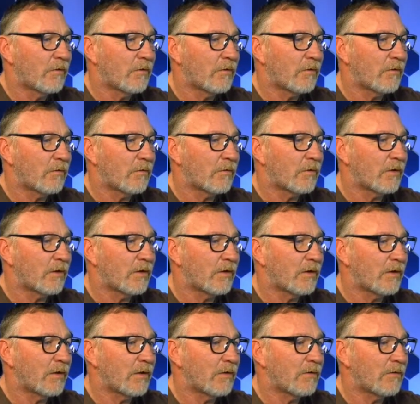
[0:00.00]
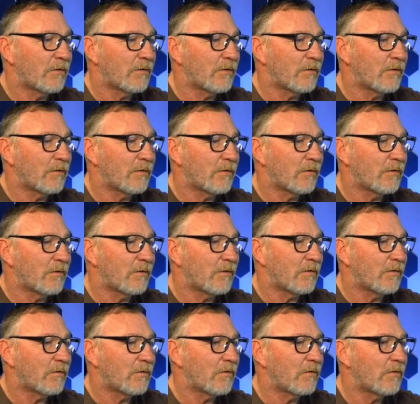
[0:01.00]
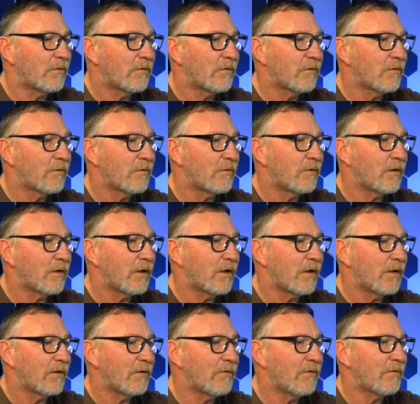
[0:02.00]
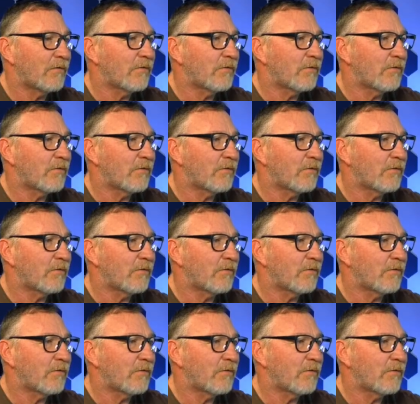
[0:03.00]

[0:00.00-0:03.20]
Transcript: Okay, nice.